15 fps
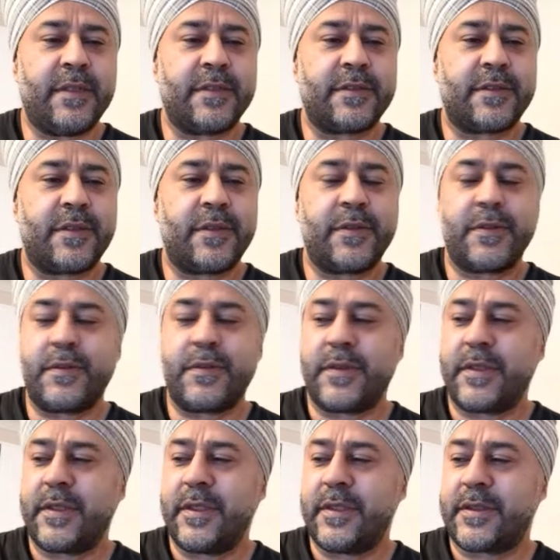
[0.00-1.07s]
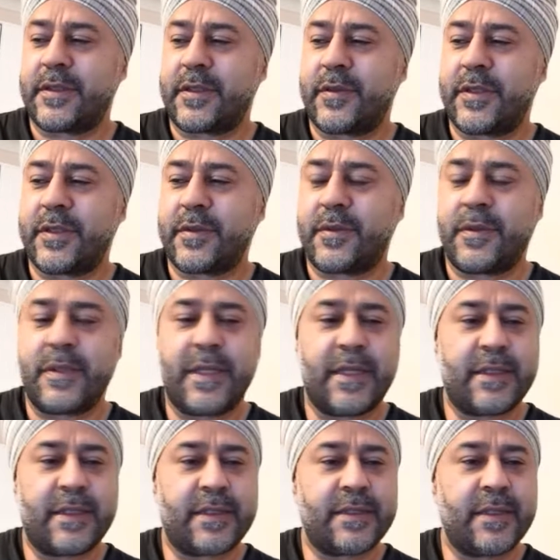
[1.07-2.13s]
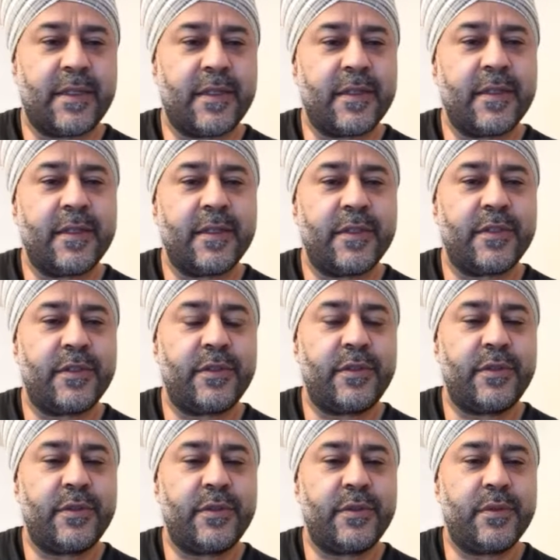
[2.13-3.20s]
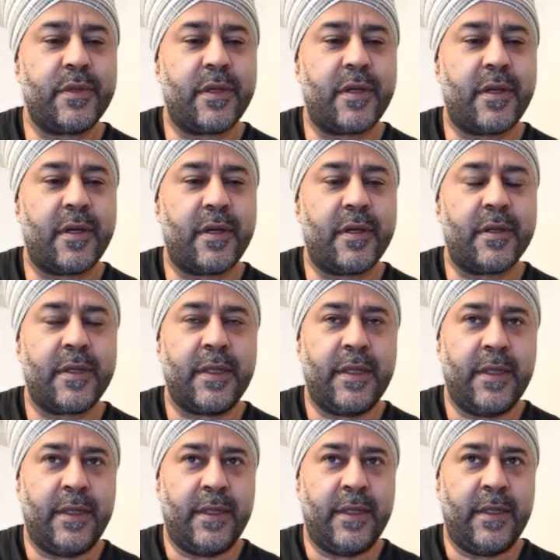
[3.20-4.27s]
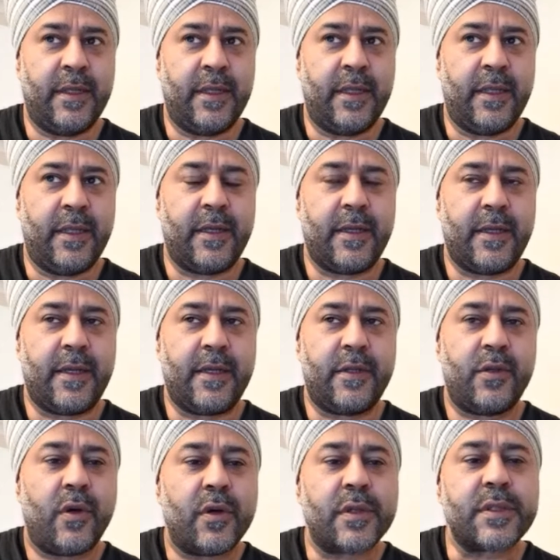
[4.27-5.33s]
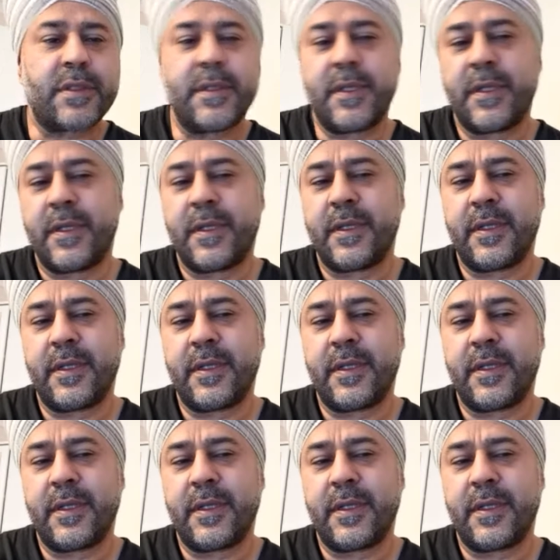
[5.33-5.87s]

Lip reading: So it's critical that you are not